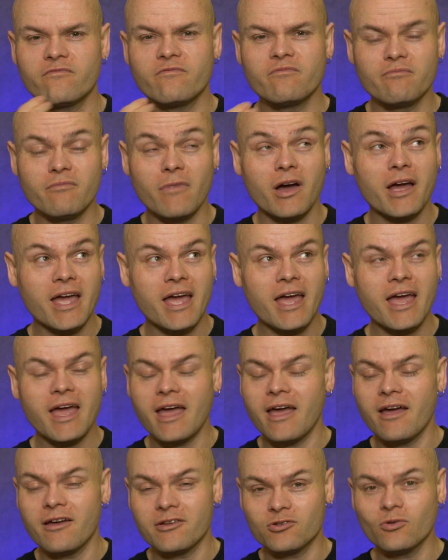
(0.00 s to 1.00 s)
my
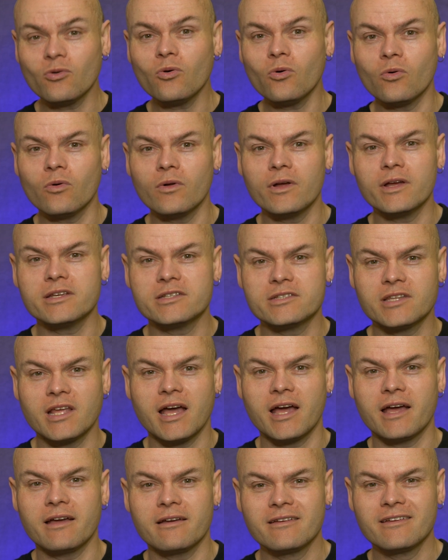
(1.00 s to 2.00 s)
hair at all is that